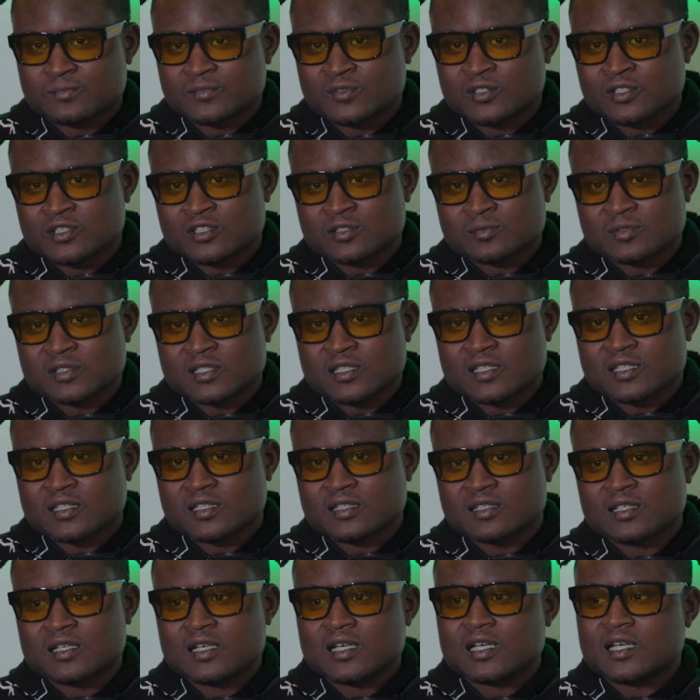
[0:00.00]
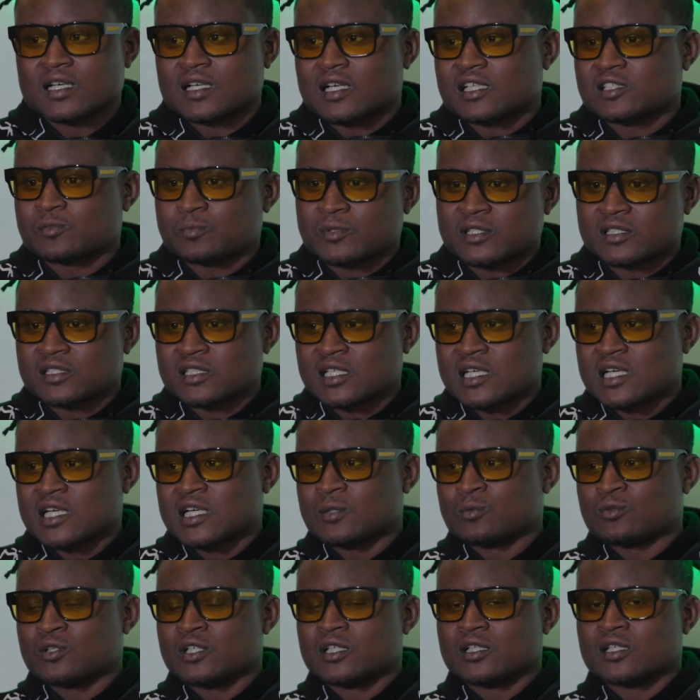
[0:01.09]
You know what I'm saying? And I spent
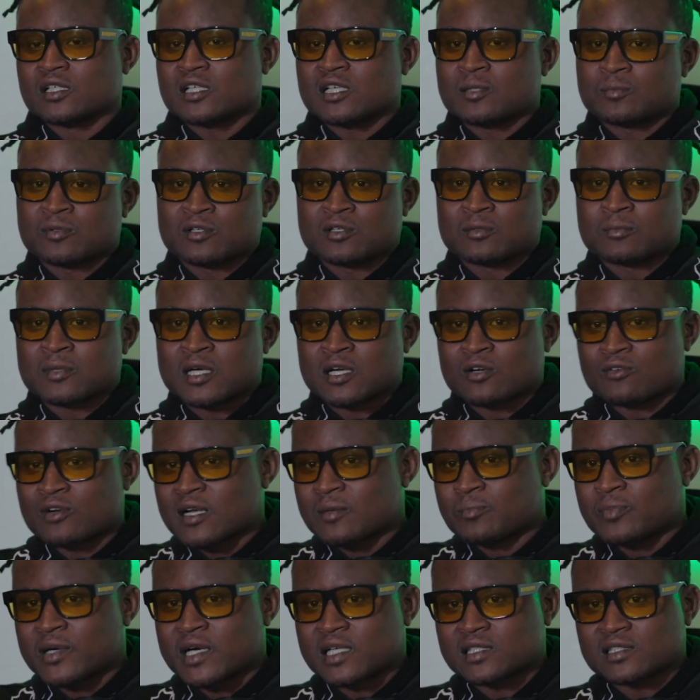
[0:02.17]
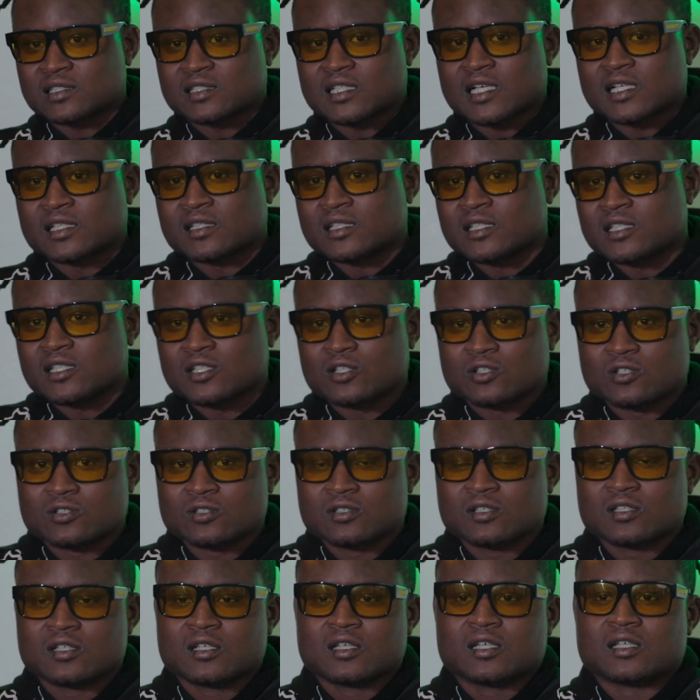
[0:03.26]
time with a couple of my rap partners like
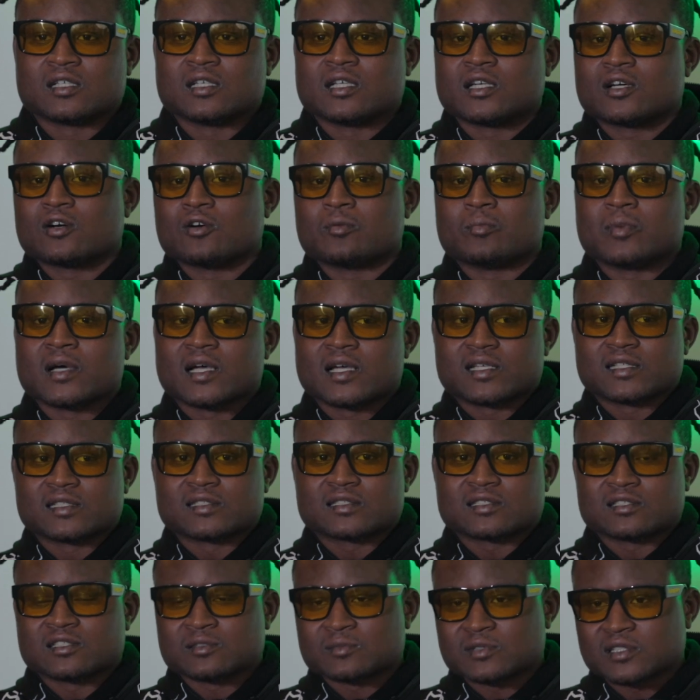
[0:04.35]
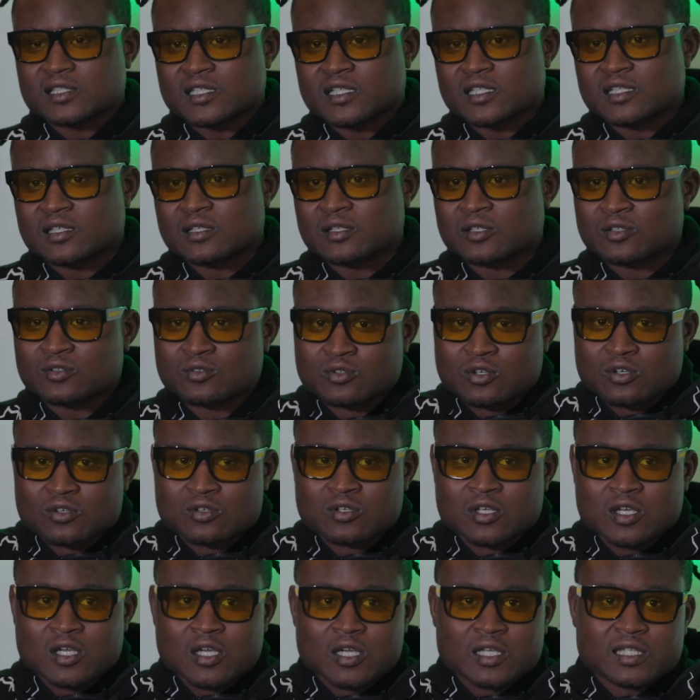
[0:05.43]
Nico Bands. You know what I'm saying? You
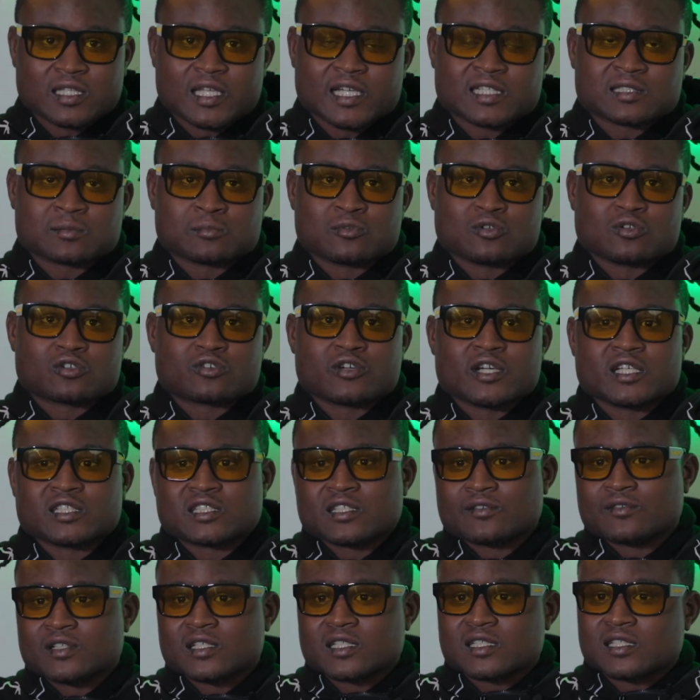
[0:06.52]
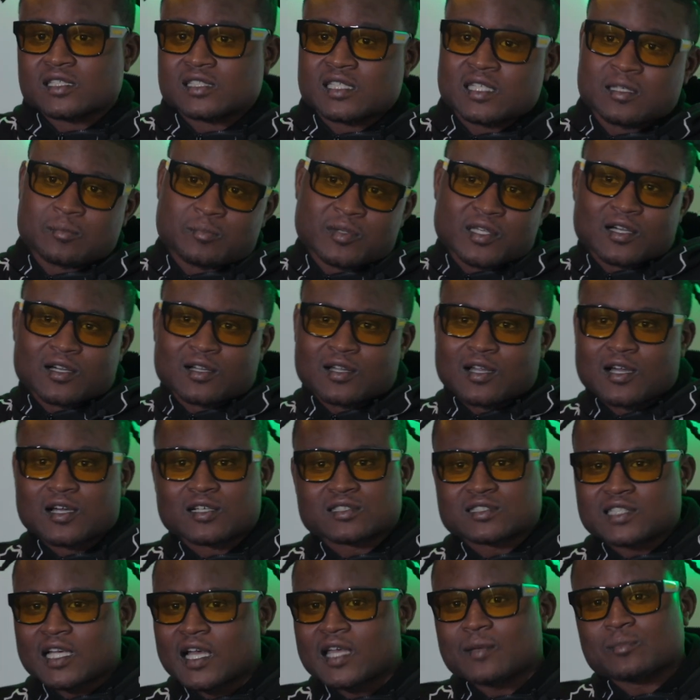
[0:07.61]
know, that's more creativity because he be on all
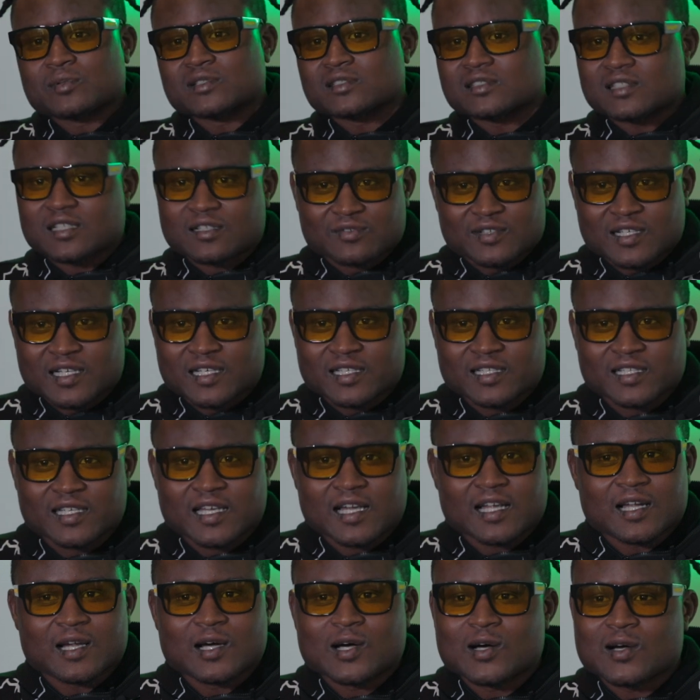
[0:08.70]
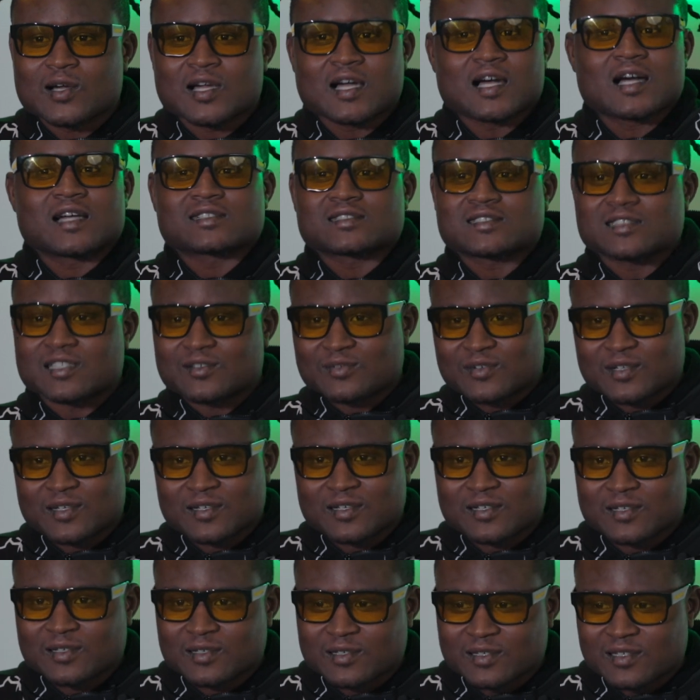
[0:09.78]
type of stuff. Like he got all kind of stuff
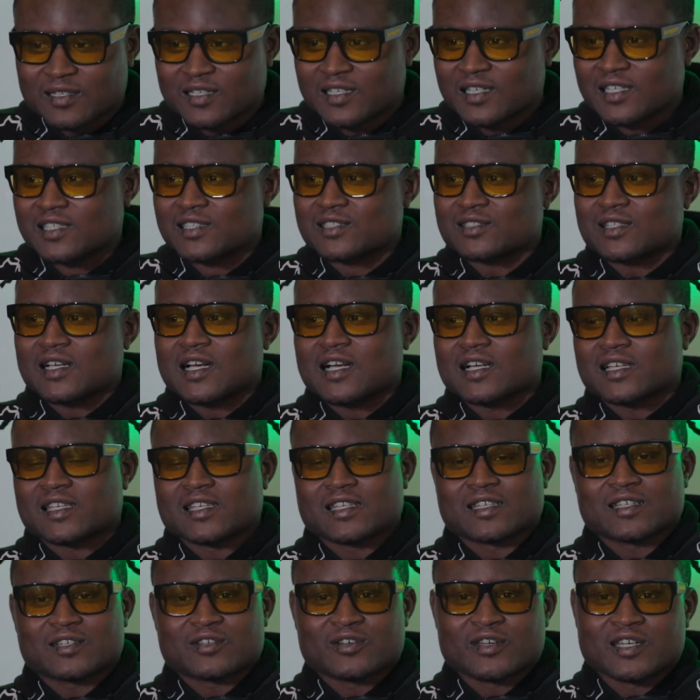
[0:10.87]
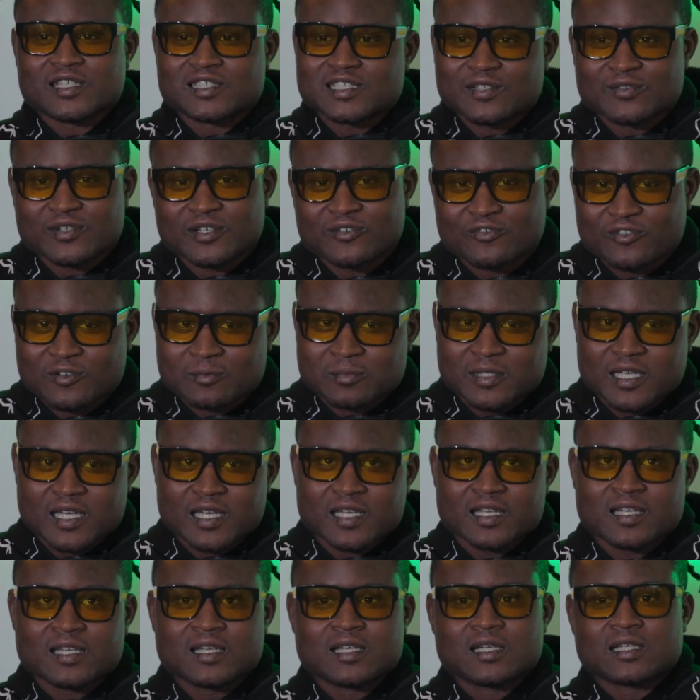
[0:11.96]
going on. Mm-hmm. So I get creativity from
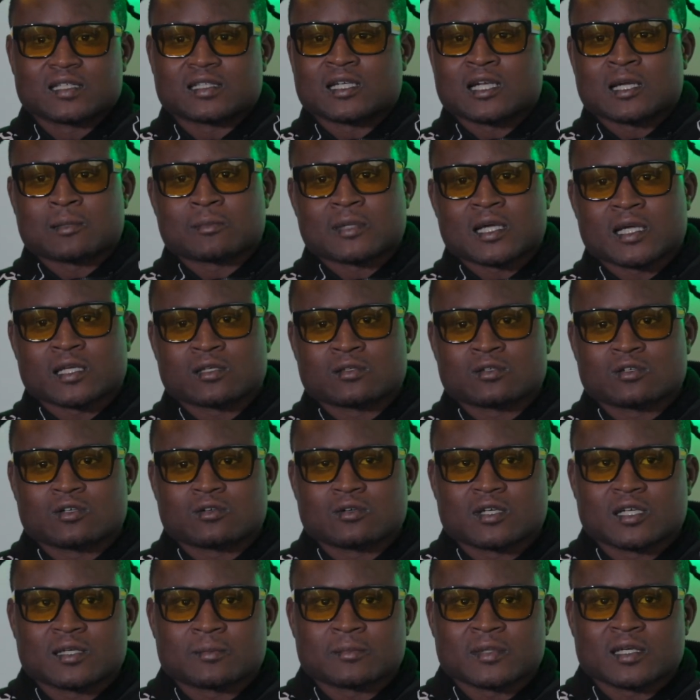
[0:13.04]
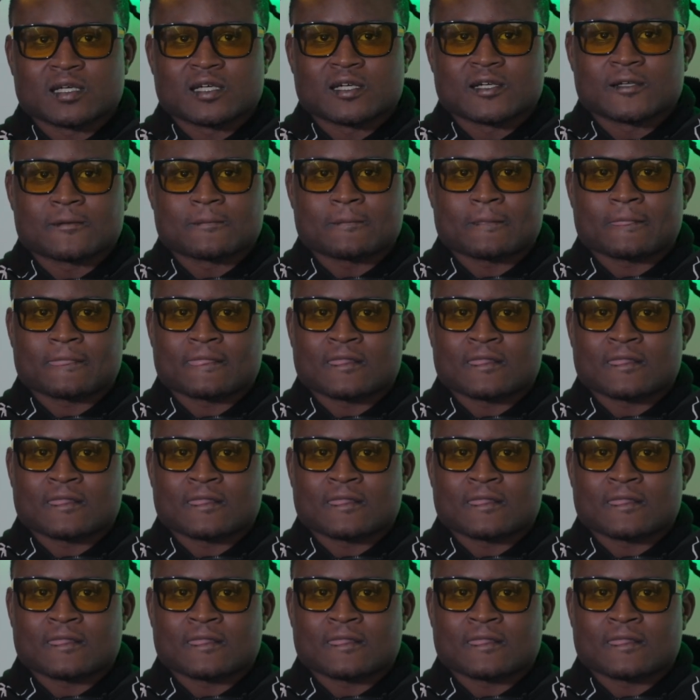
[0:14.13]
that. Then I'm like, you know what, man?